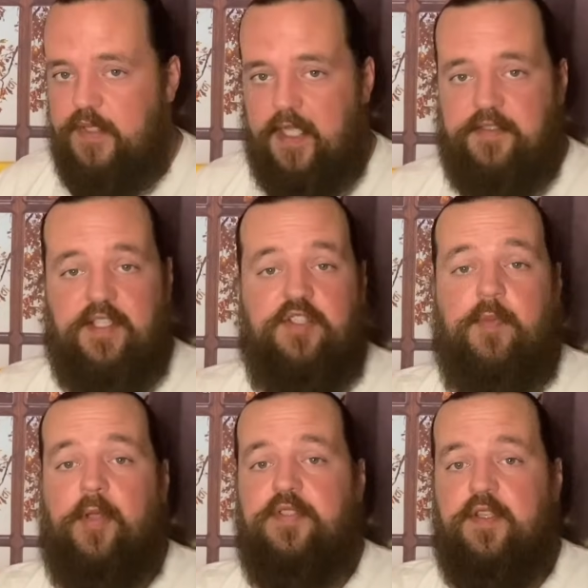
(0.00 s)
it's
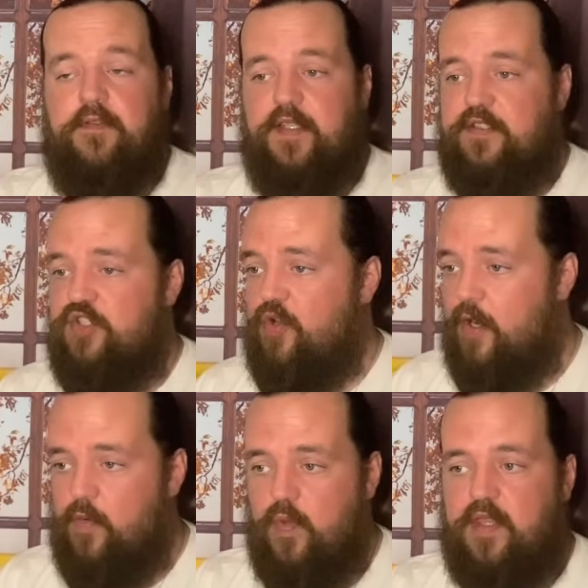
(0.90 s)
explosive. It's
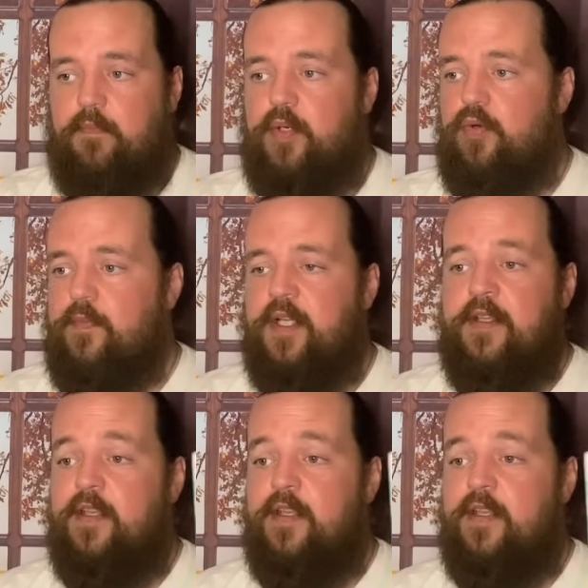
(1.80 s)
starting with a boom.